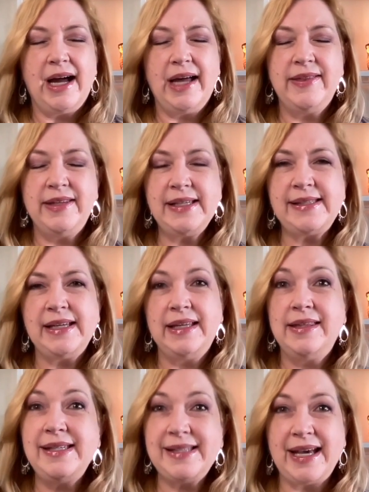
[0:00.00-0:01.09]
in
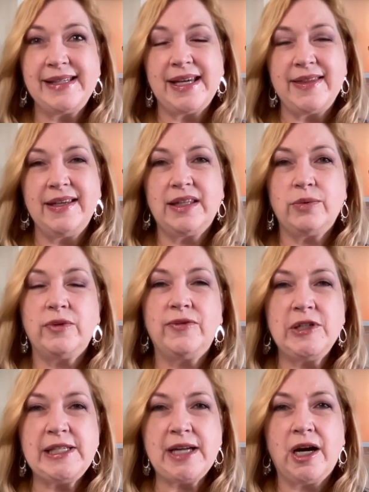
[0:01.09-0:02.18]
this case, I think the
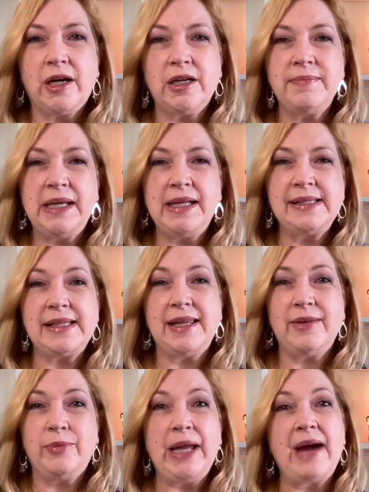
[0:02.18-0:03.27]
reverse card means that
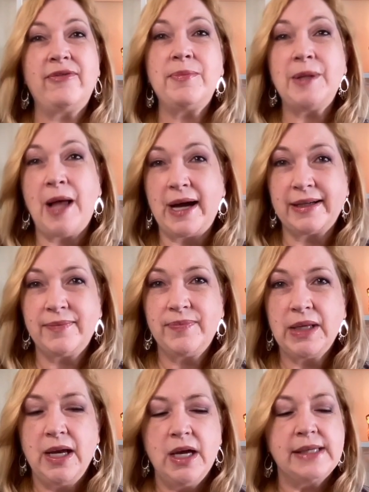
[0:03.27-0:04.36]
we have a block.
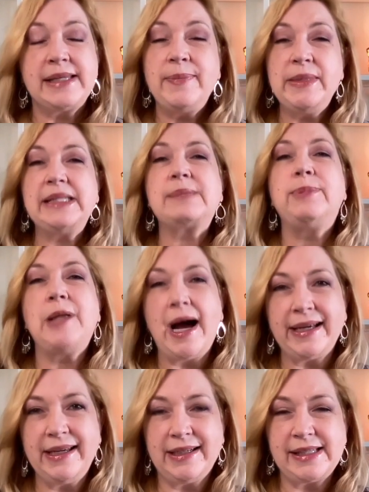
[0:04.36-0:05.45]
Something is
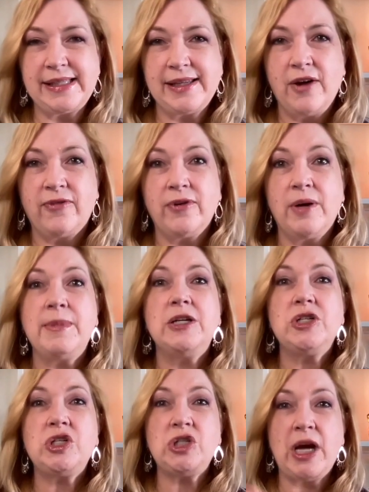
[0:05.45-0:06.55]
blocking us from
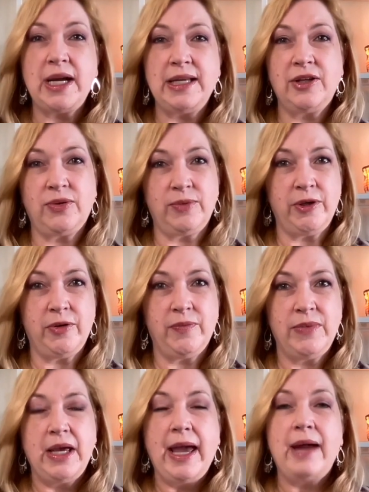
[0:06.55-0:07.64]
shining through,
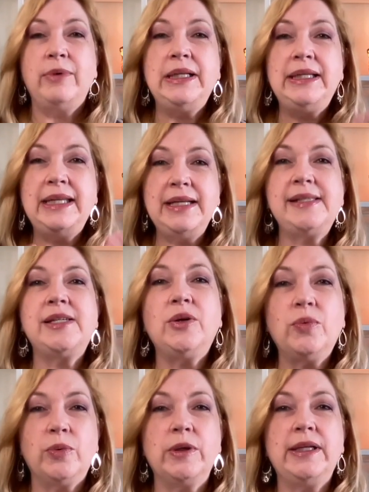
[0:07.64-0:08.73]
and we need to
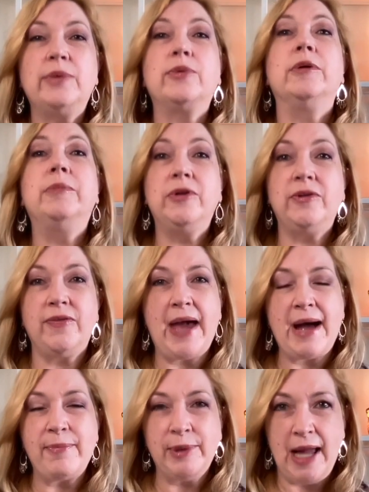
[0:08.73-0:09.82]
really remove
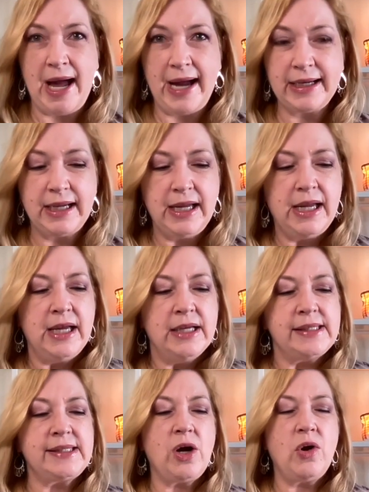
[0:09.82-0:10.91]
that block.
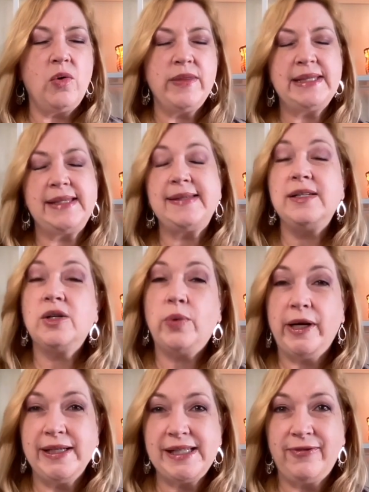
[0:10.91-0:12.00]
So this is an
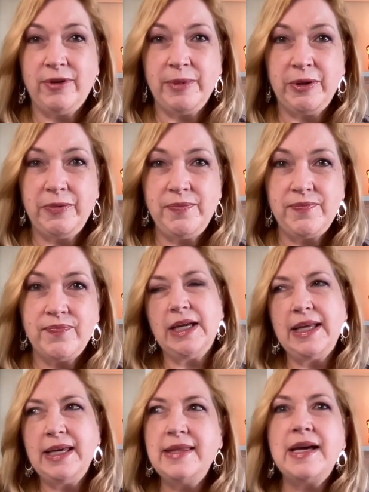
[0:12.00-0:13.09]
Aquarius full moon.
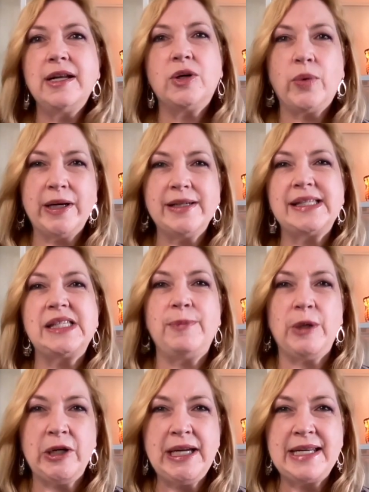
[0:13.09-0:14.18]
In that Aquarius
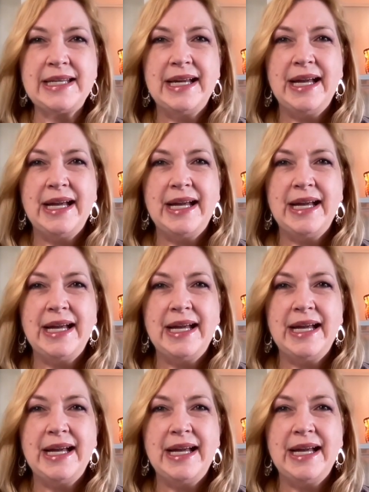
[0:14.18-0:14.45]
spirit,